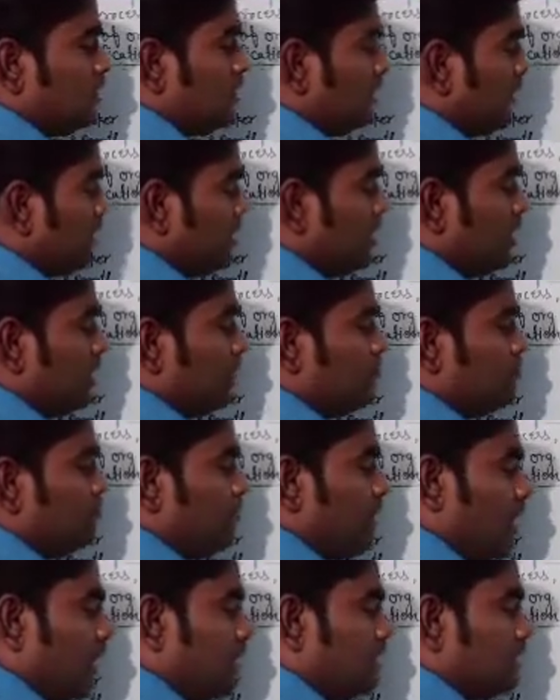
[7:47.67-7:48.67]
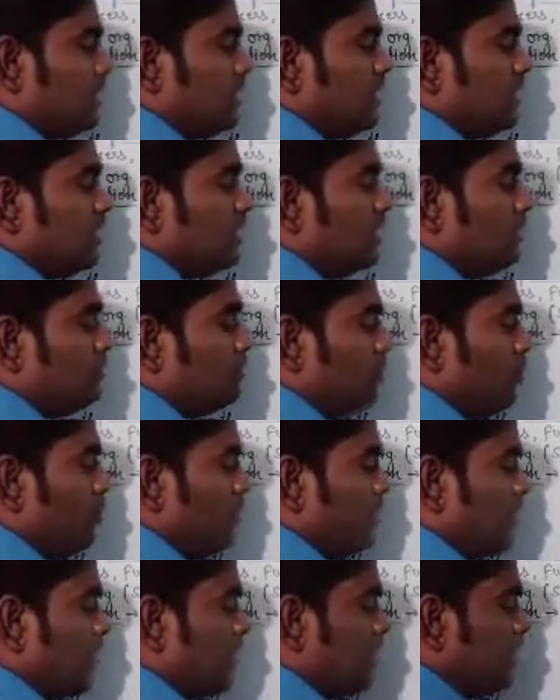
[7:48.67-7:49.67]
kingdom, plant kingdom,
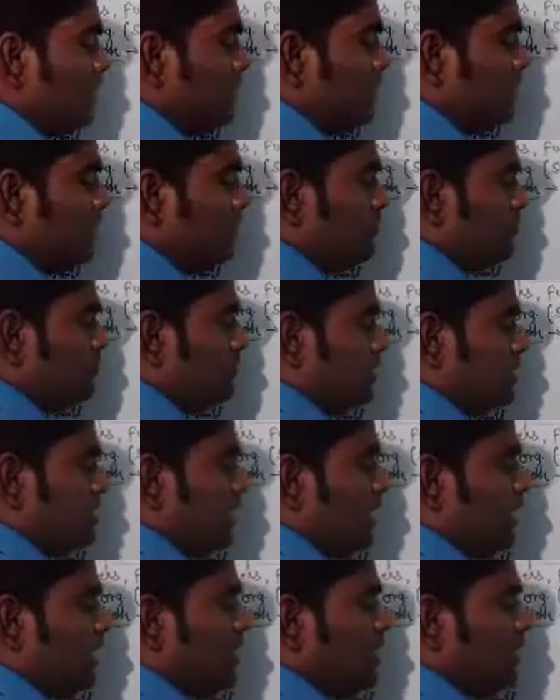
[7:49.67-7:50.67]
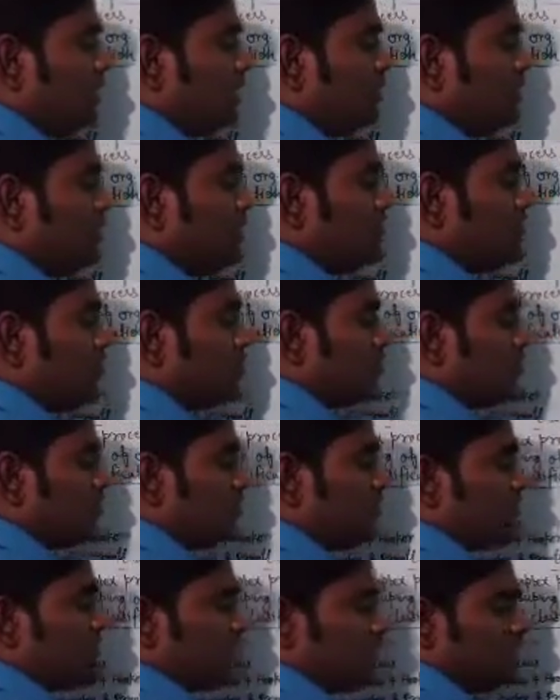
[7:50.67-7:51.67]
Monera kingdom, fungi kingdom, and
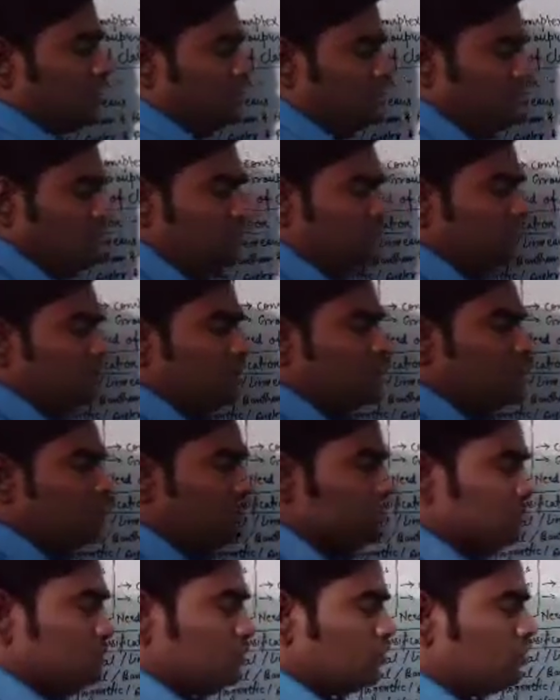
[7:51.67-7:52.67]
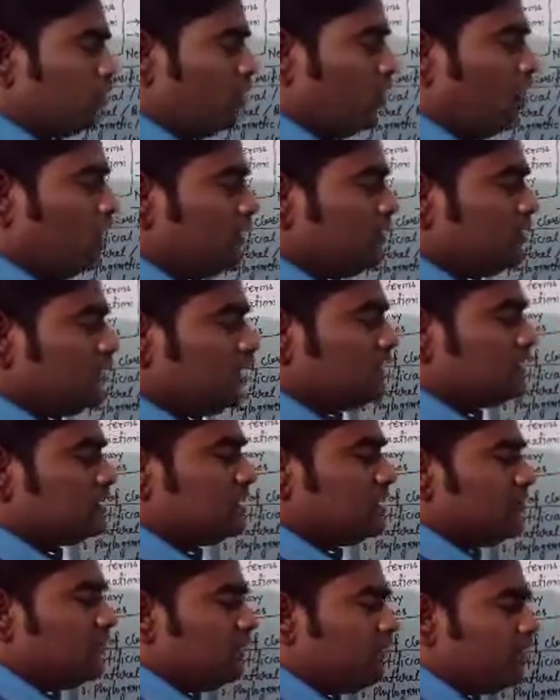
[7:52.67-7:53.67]
protista kingdom. So on
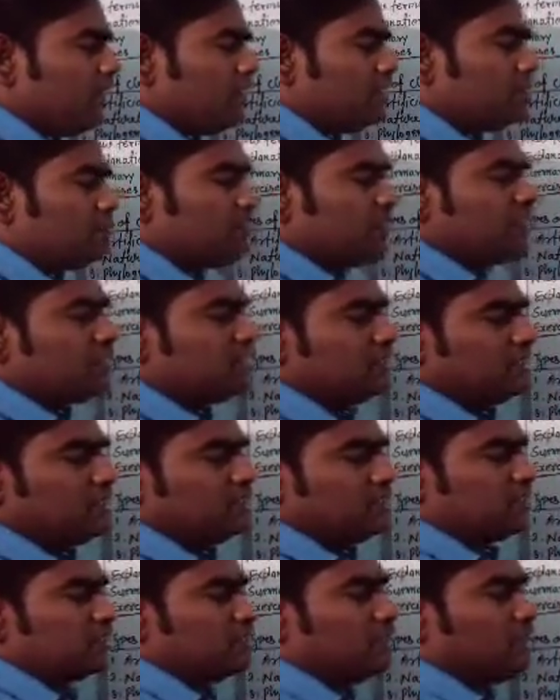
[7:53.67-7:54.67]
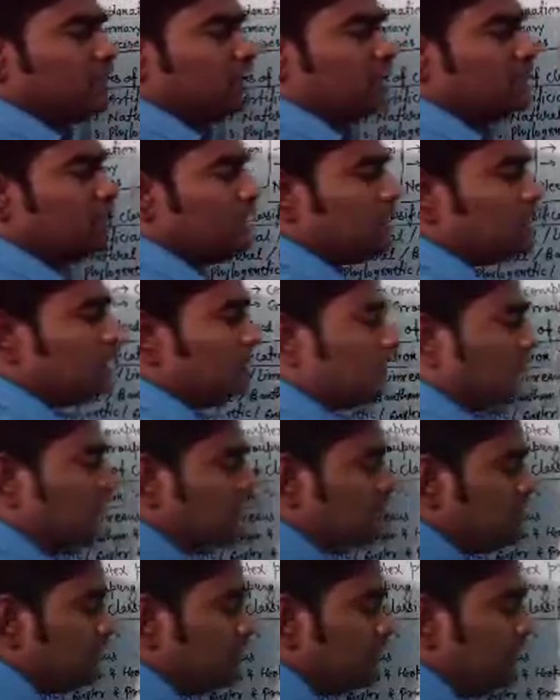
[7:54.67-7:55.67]
the different basis, he
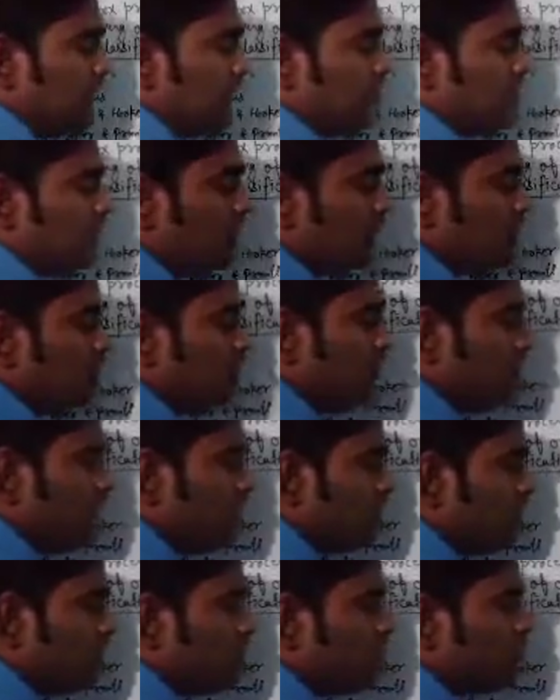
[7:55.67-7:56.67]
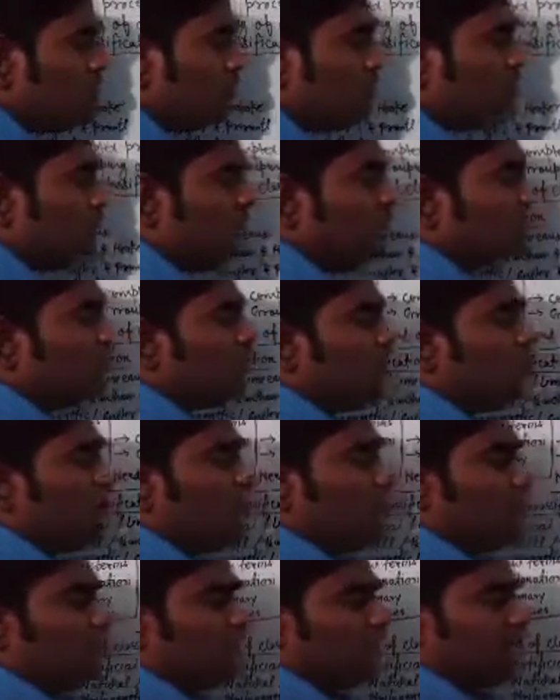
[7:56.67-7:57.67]
classified a different group
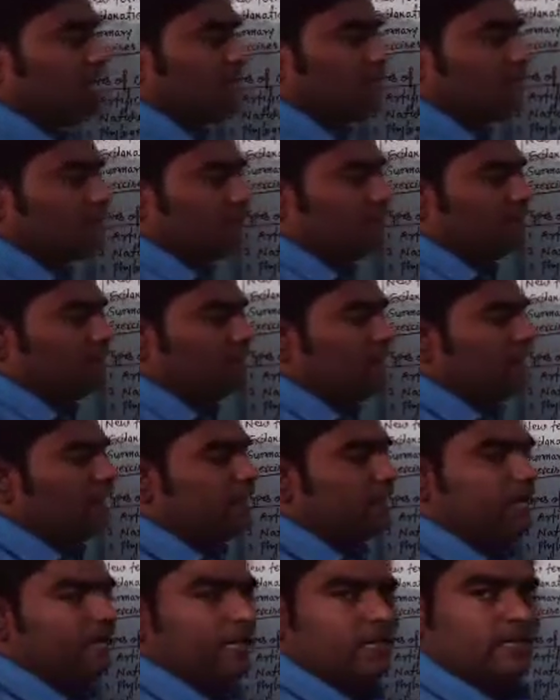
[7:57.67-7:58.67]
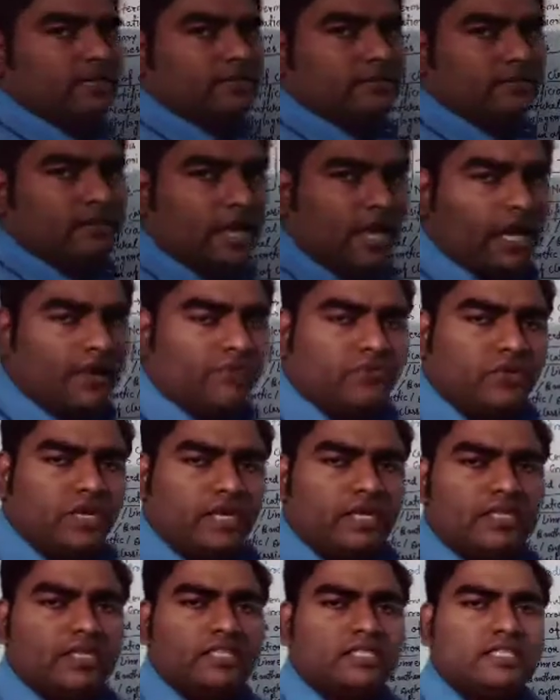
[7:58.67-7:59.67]
of organism, and
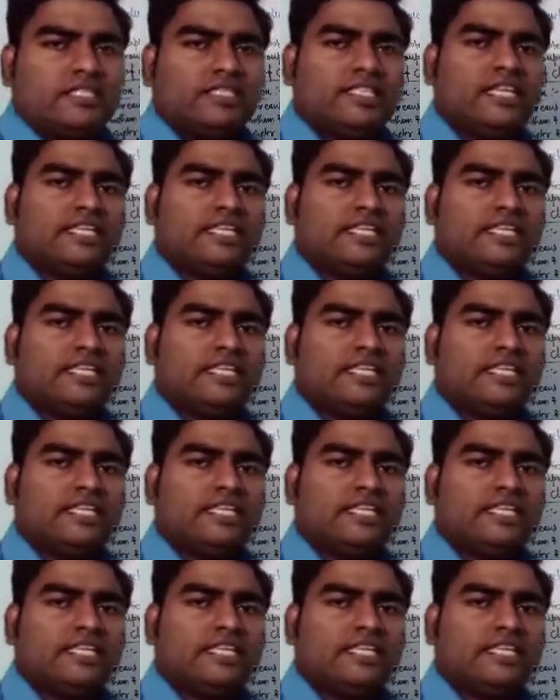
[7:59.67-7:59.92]
after this